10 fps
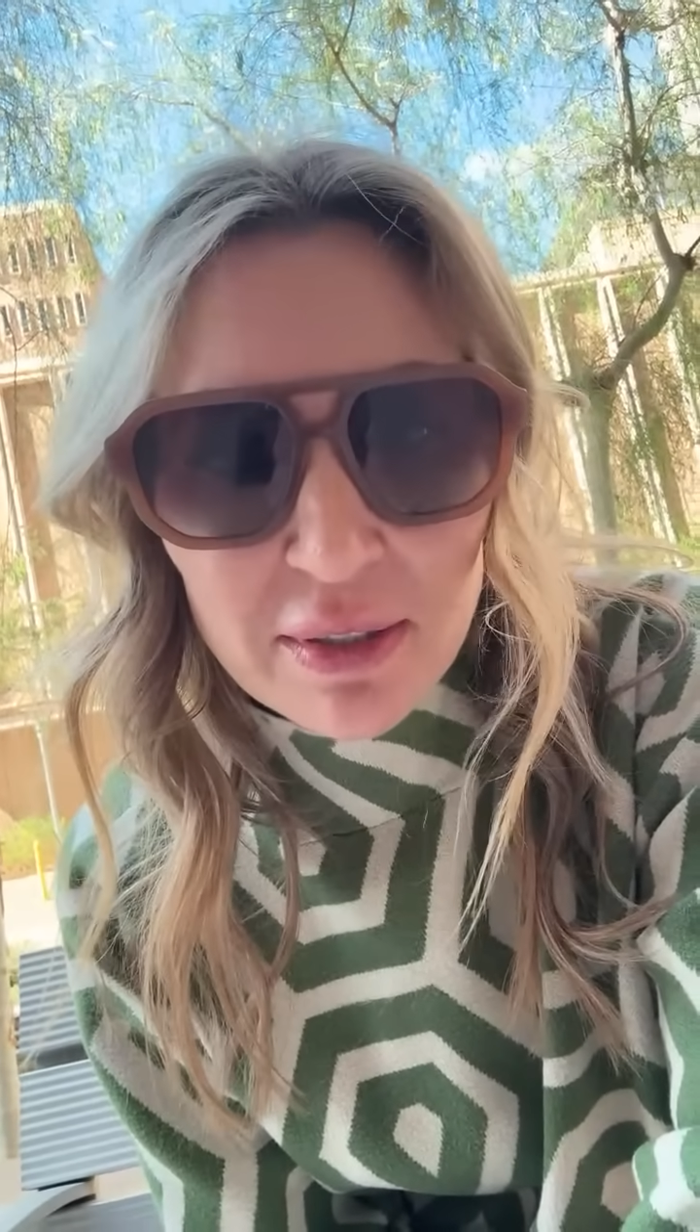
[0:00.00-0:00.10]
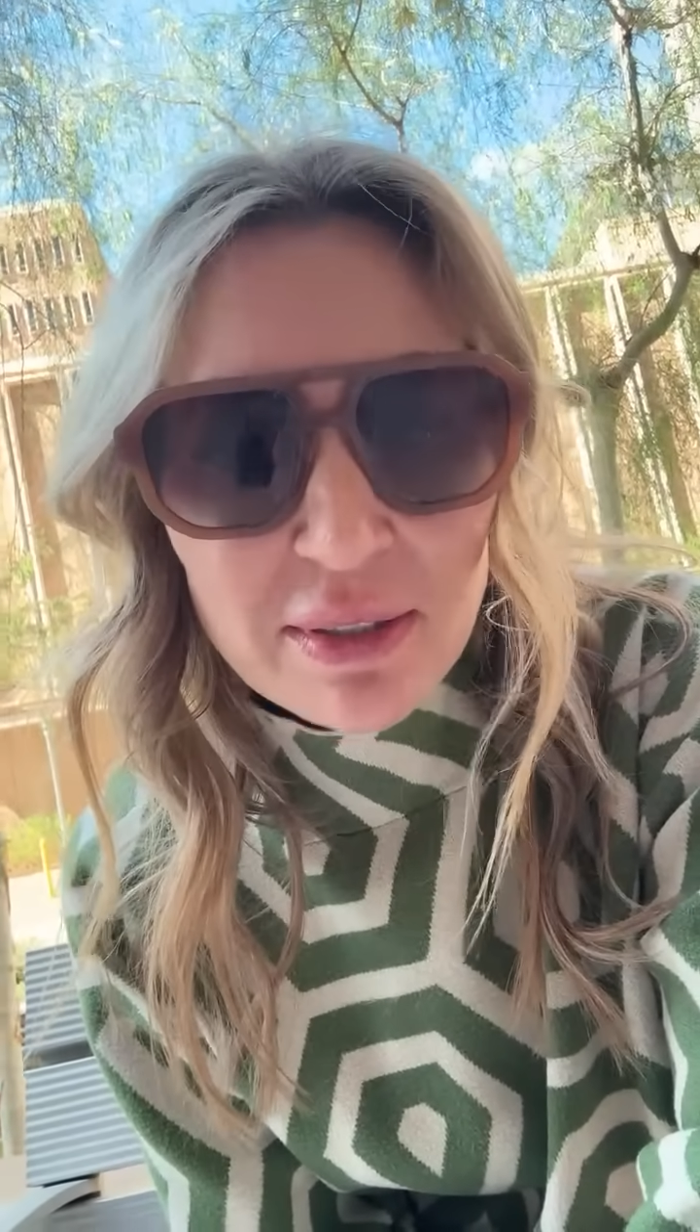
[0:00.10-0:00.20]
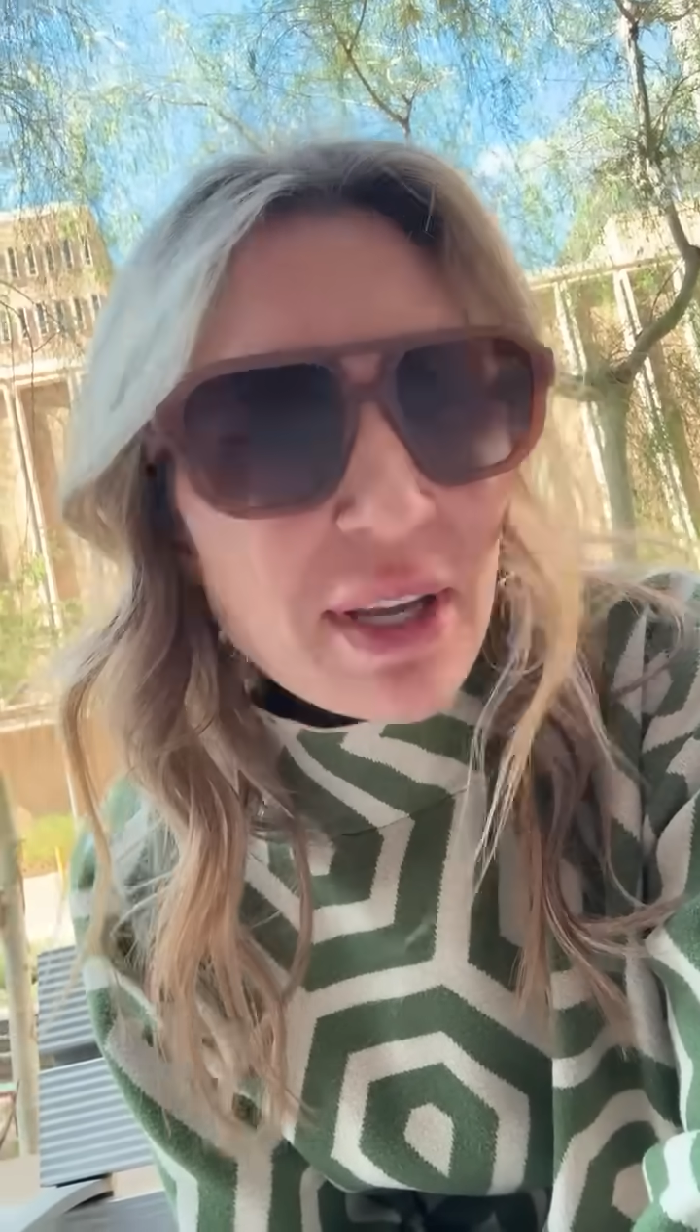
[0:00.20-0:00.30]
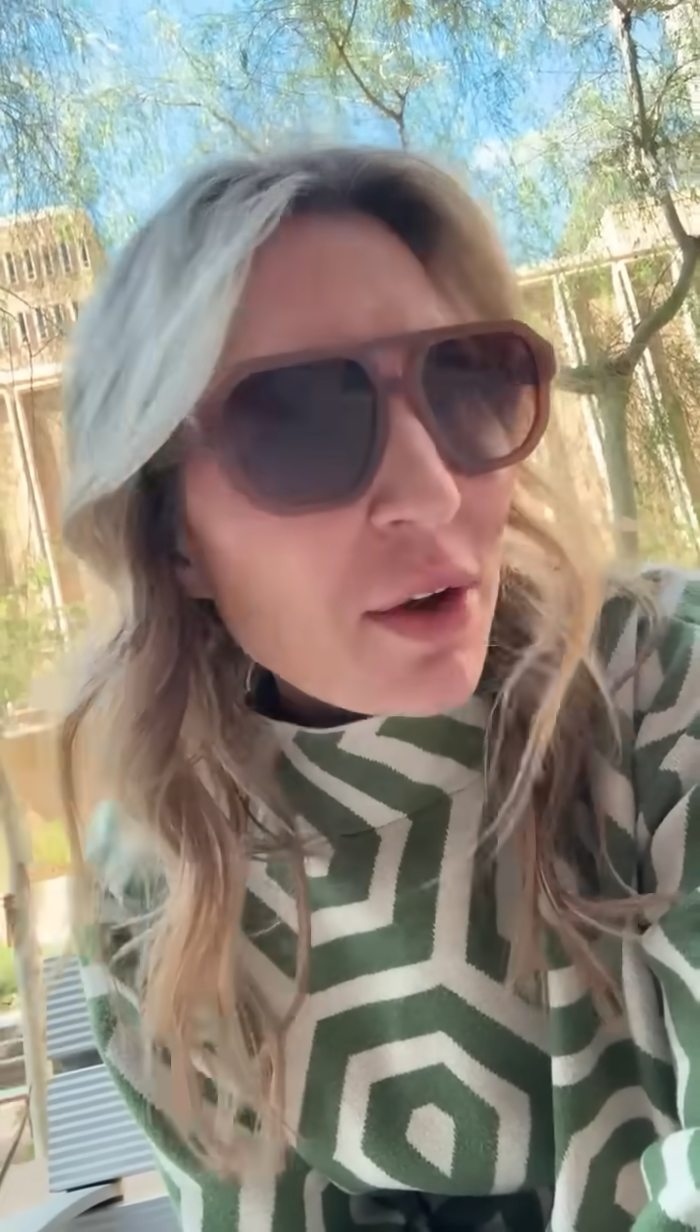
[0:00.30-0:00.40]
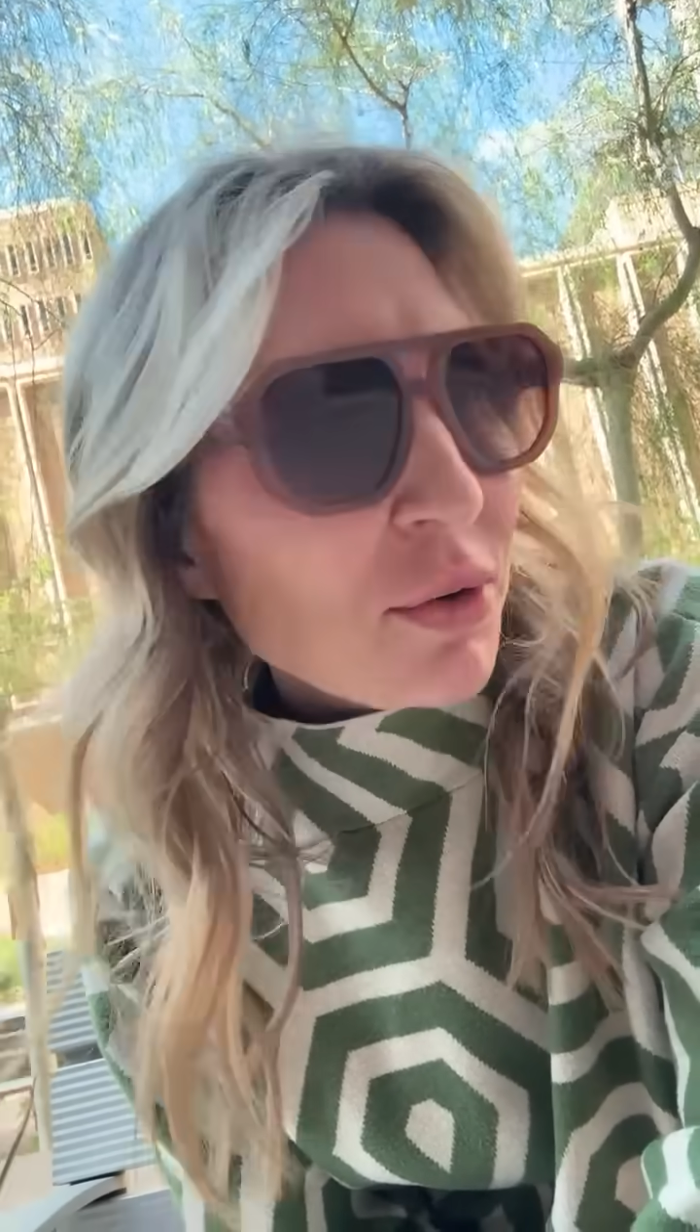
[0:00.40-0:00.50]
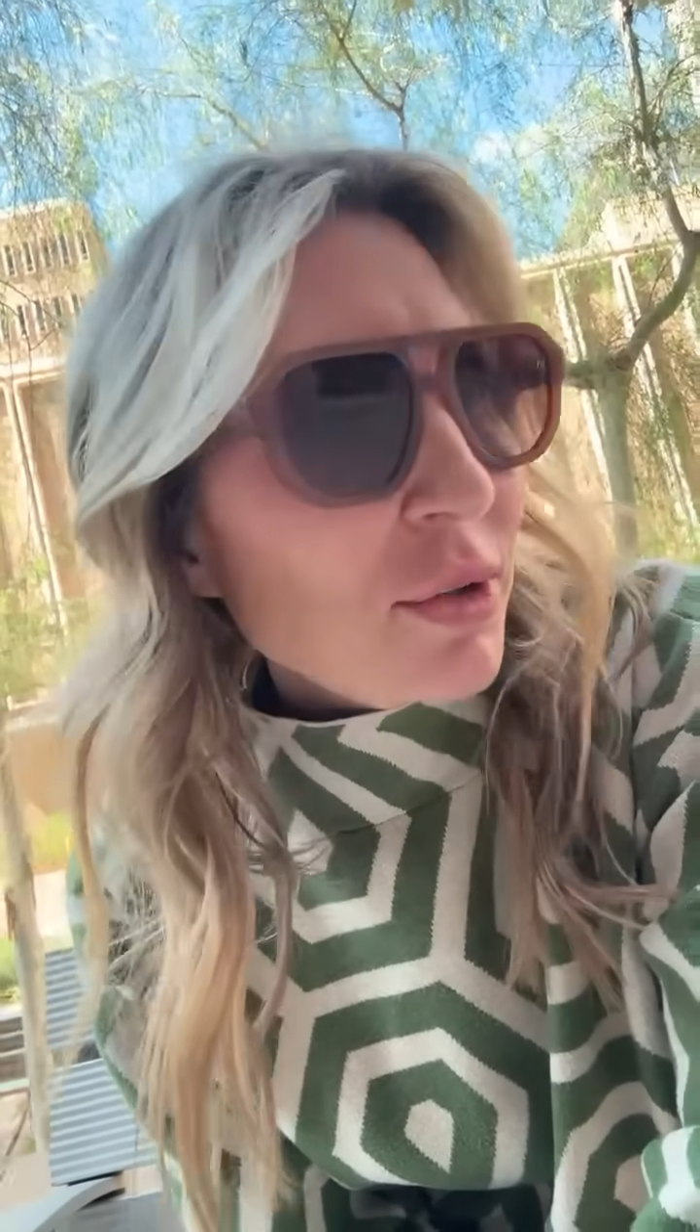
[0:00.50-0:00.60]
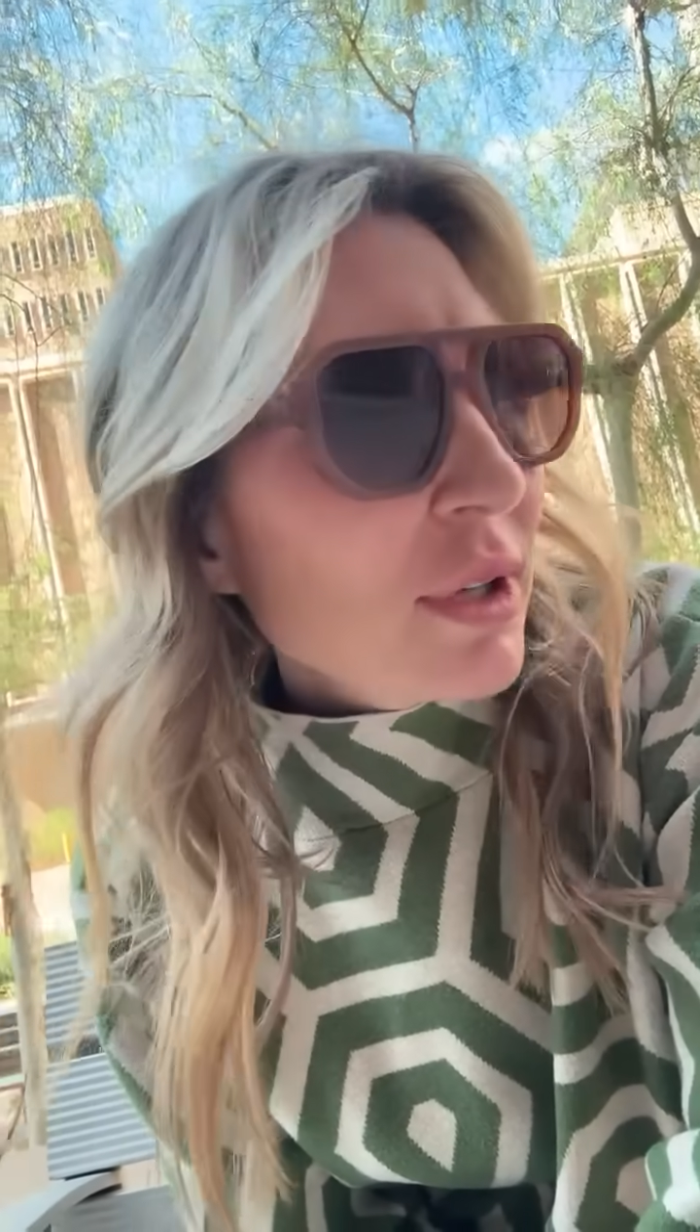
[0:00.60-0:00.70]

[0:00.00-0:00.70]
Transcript: So,